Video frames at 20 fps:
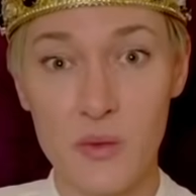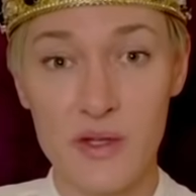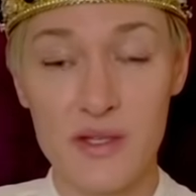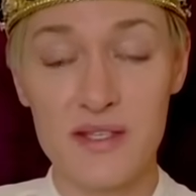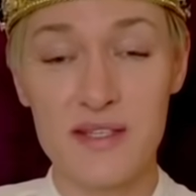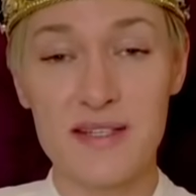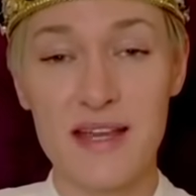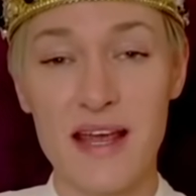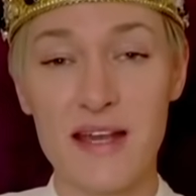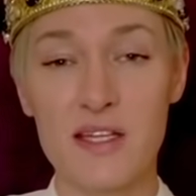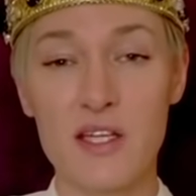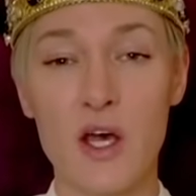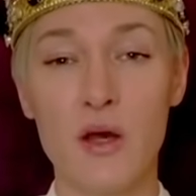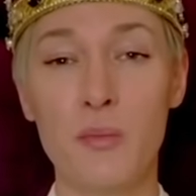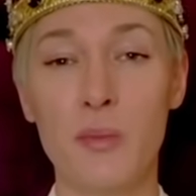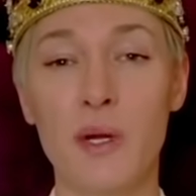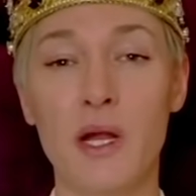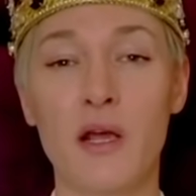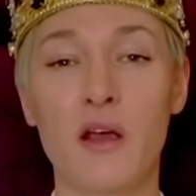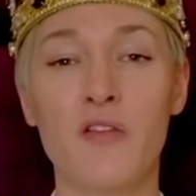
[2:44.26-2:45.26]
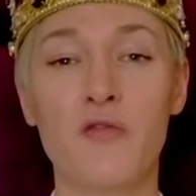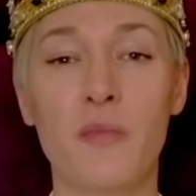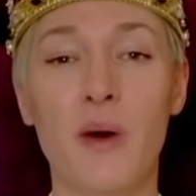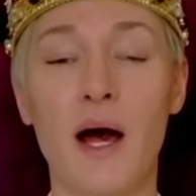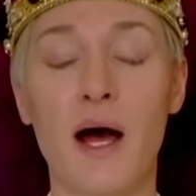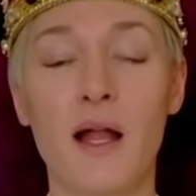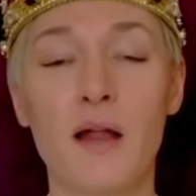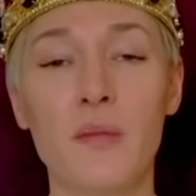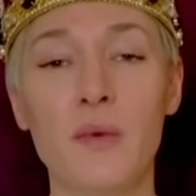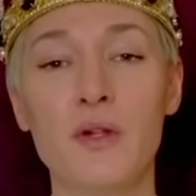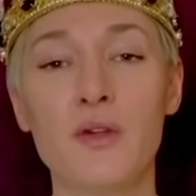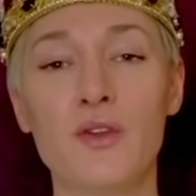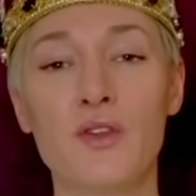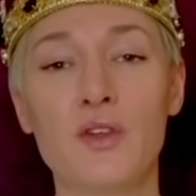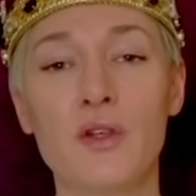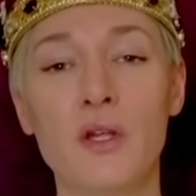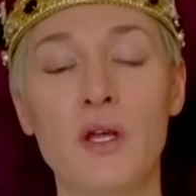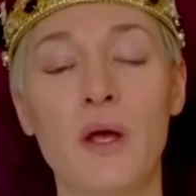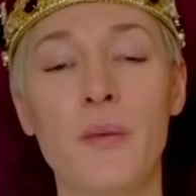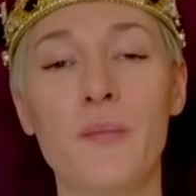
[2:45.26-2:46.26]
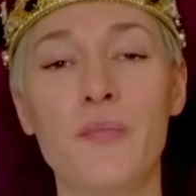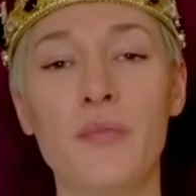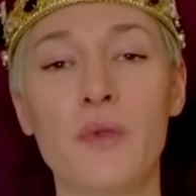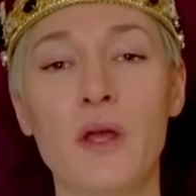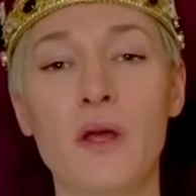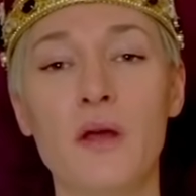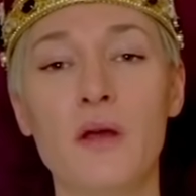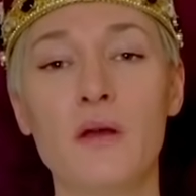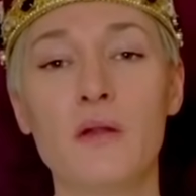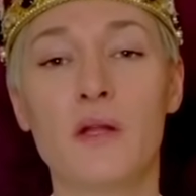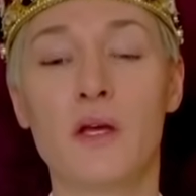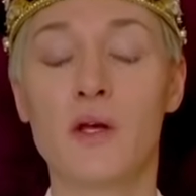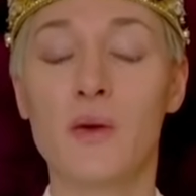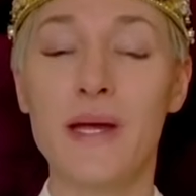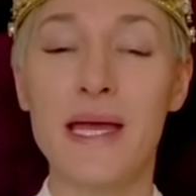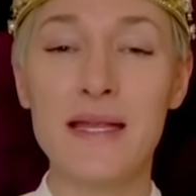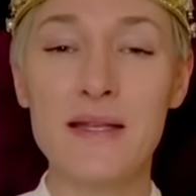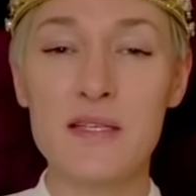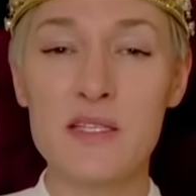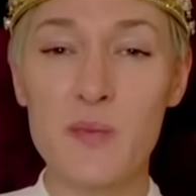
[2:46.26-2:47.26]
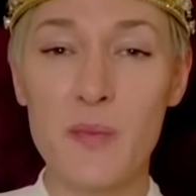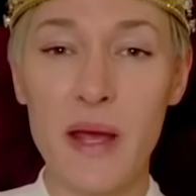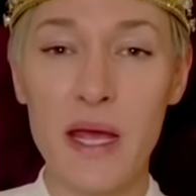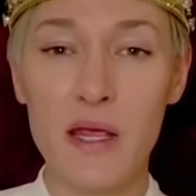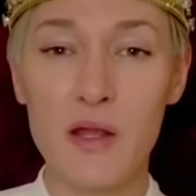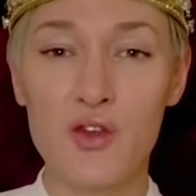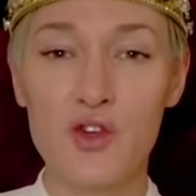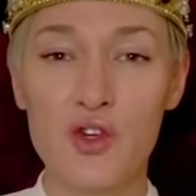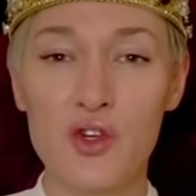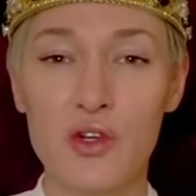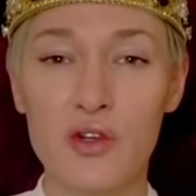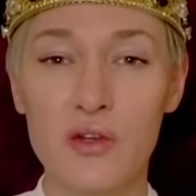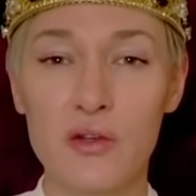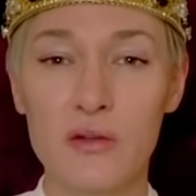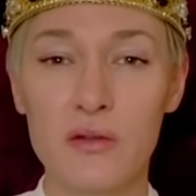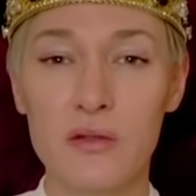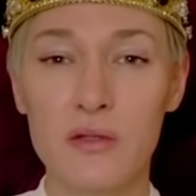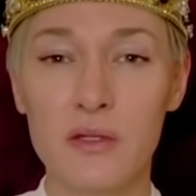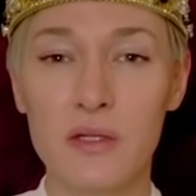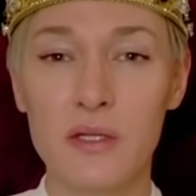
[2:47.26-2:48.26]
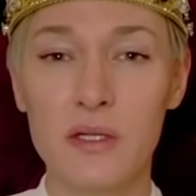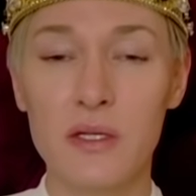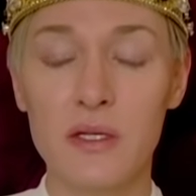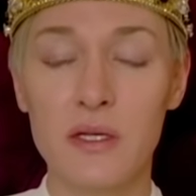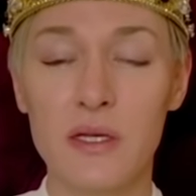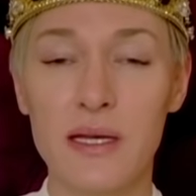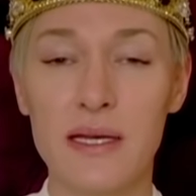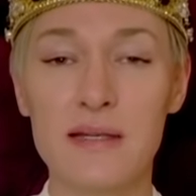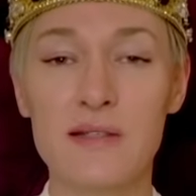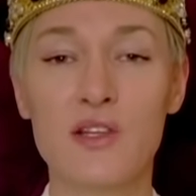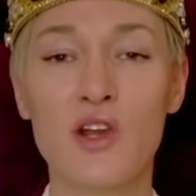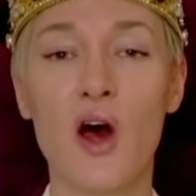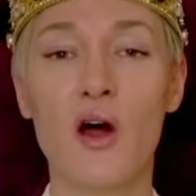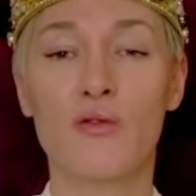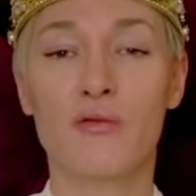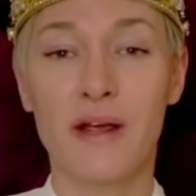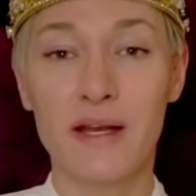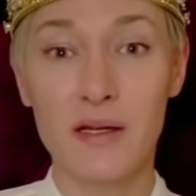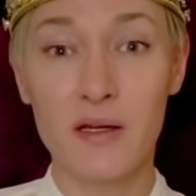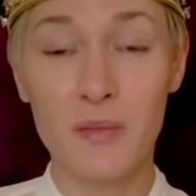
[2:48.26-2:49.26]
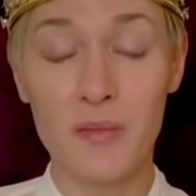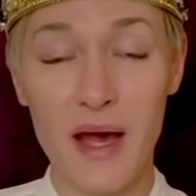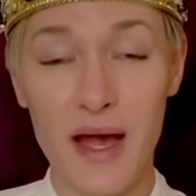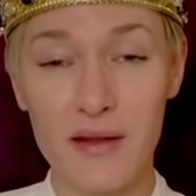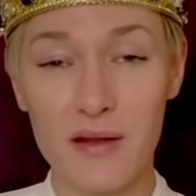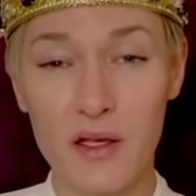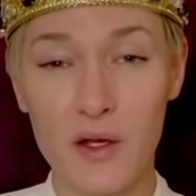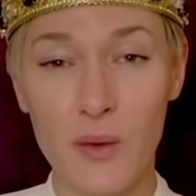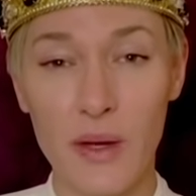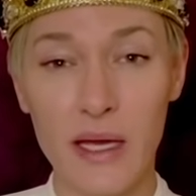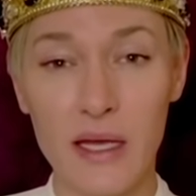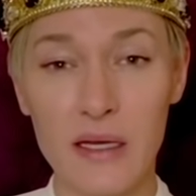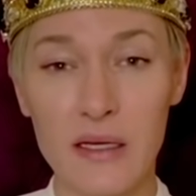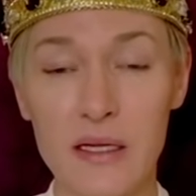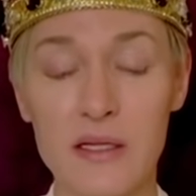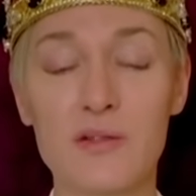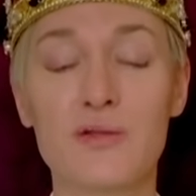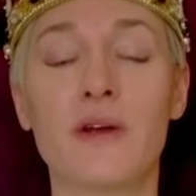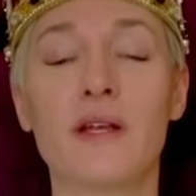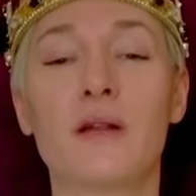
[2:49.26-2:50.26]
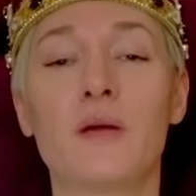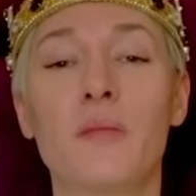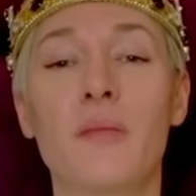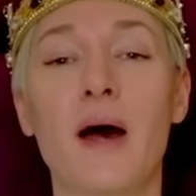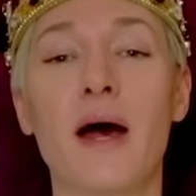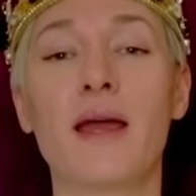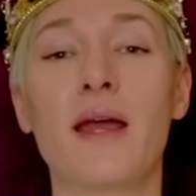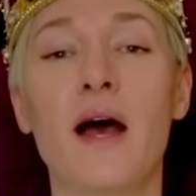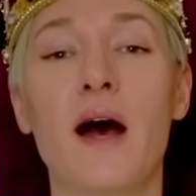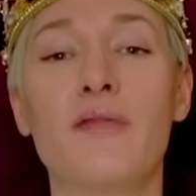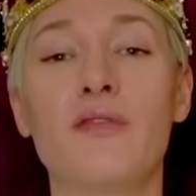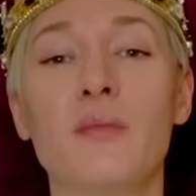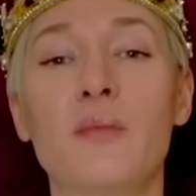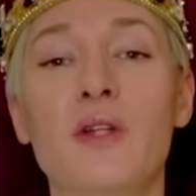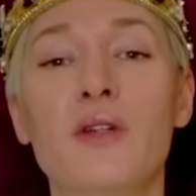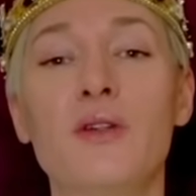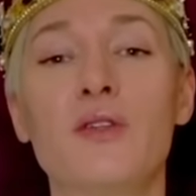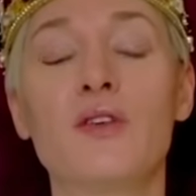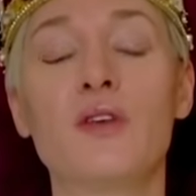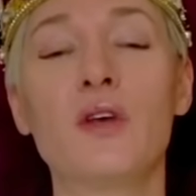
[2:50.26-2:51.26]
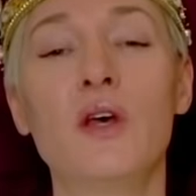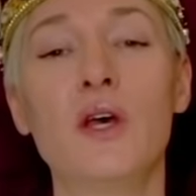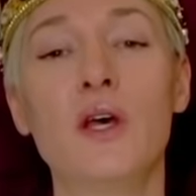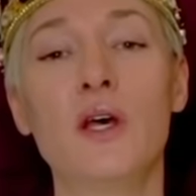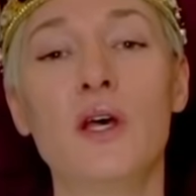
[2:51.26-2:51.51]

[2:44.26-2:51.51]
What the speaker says: with the state opening of Parliament, the Queen's speech is not written by the Queen, it's written by government,